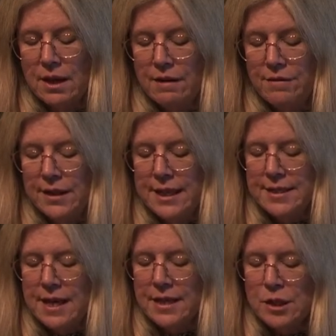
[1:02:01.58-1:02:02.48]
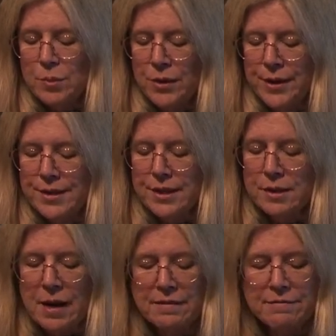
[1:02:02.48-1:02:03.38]
Feelings and experiences
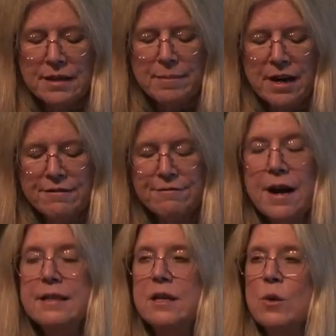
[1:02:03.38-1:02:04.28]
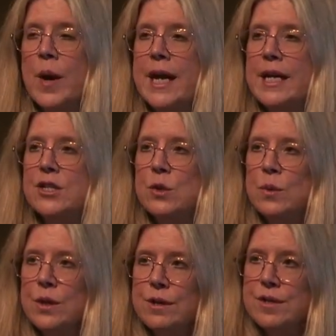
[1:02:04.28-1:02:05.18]
might, that might find their way into
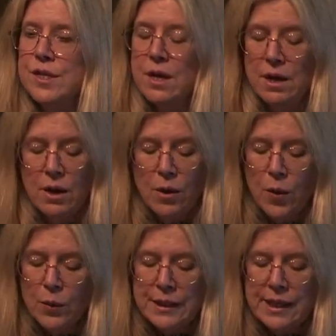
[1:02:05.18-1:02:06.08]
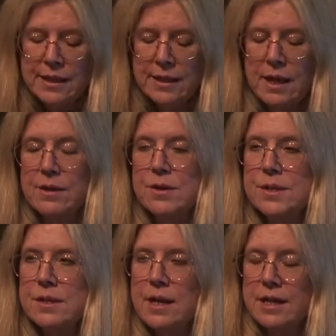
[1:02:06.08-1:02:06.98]
words only in
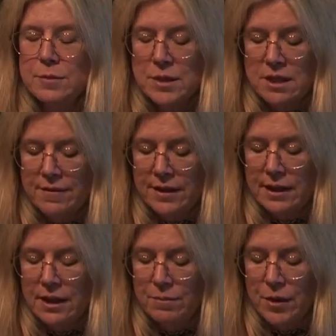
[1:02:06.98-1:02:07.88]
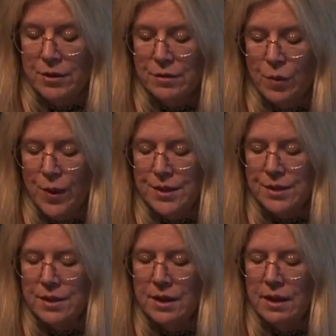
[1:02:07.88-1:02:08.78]
another's, and specifically in Mira's
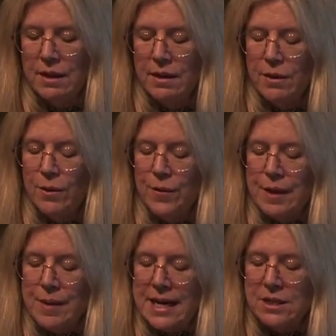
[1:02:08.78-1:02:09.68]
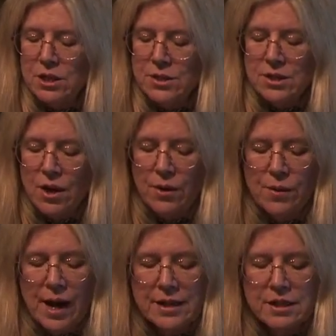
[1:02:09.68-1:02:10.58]
voice. Or they might do so
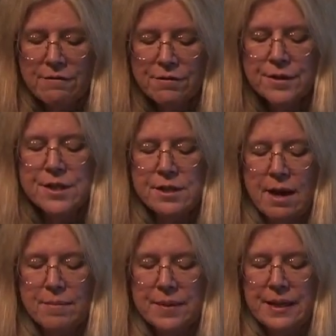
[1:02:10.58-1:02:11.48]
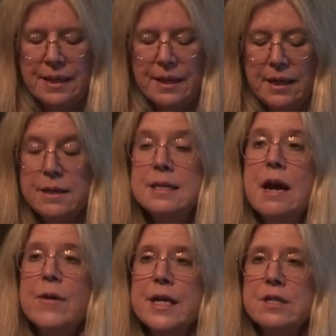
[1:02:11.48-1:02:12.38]
as the first step in
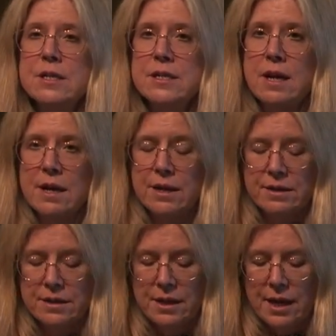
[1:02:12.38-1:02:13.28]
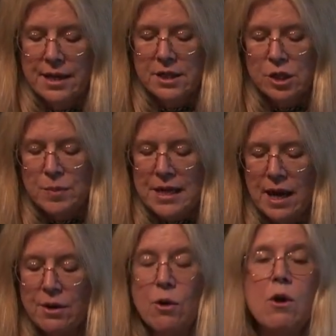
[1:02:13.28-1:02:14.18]
daring to desire and to speak
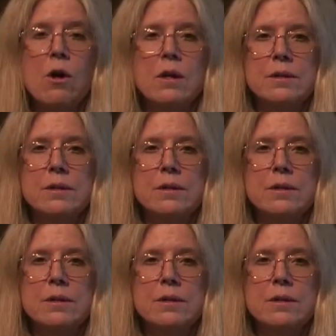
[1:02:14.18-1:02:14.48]
at all,